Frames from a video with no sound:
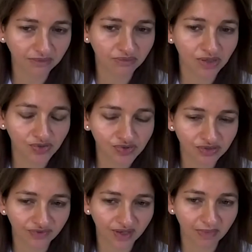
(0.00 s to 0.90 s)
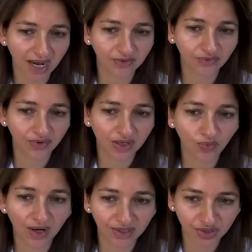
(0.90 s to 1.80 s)
Most of them had grade
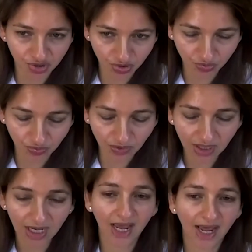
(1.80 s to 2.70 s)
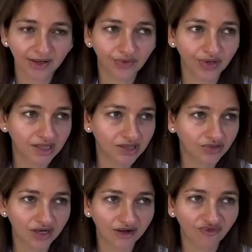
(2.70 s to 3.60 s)
1 and 2, and grade
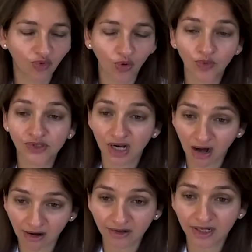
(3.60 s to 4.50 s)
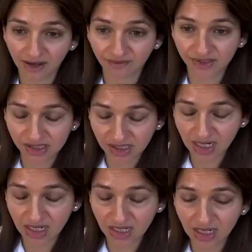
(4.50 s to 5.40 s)
3 and 4 was hardly ever
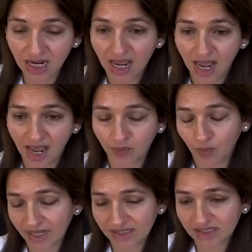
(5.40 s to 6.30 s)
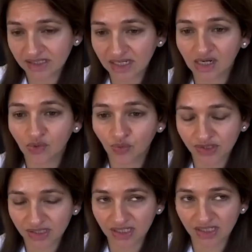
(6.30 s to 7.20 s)
seen, and when seen
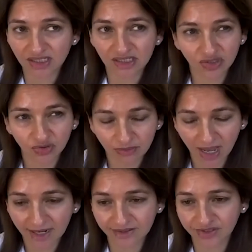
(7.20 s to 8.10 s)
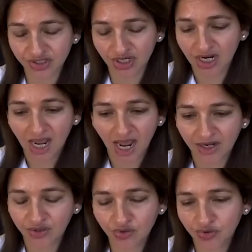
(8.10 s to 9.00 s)
was easy to manage.
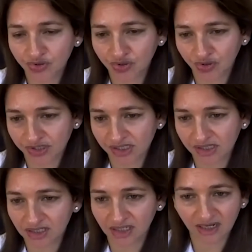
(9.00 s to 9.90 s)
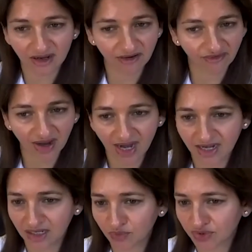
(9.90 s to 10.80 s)
And neurotoxicity, if
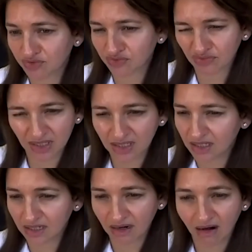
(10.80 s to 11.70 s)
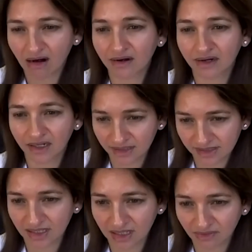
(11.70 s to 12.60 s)
any, was really hardly
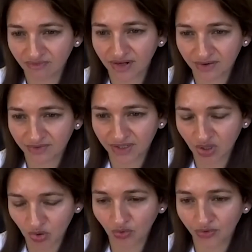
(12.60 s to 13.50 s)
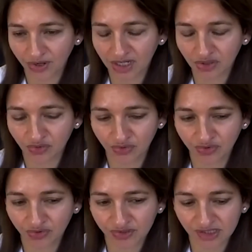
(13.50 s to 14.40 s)
seen, very low-grade
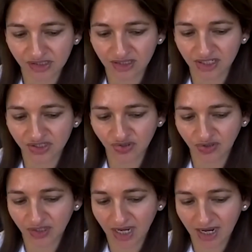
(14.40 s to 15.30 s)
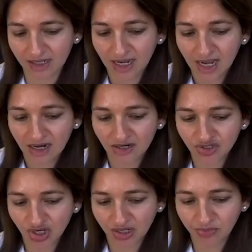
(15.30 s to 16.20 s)
neurotoxicity. So again, a
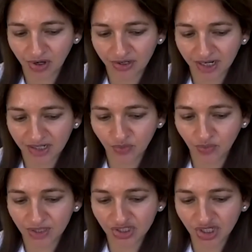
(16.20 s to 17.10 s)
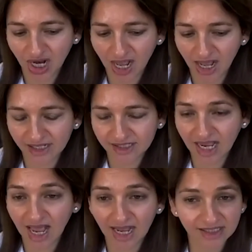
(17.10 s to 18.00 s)
drug product which has
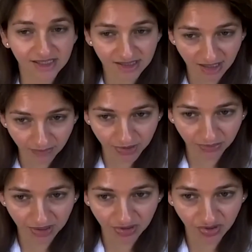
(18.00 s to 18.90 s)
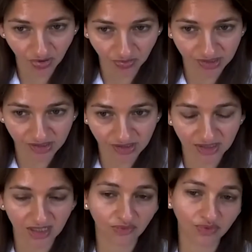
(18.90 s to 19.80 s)
acceptable
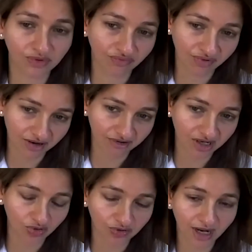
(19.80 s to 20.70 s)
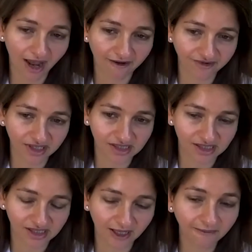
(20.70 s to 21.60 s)
toxicity with very good
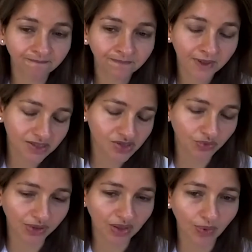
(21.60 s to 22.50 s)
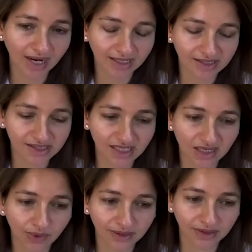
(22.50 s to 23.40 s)
efficacy. So we'll wait and
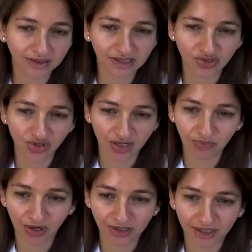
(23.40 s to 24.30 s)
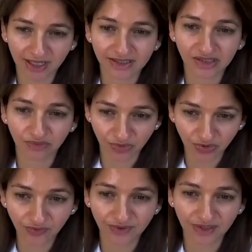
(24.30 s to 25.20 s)
see whether this drug product gets
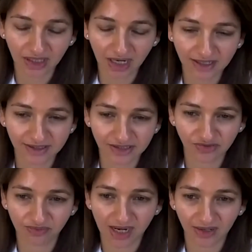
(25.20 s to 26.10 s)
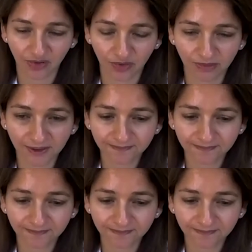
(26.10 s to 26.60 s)
approved in the context of myeloma.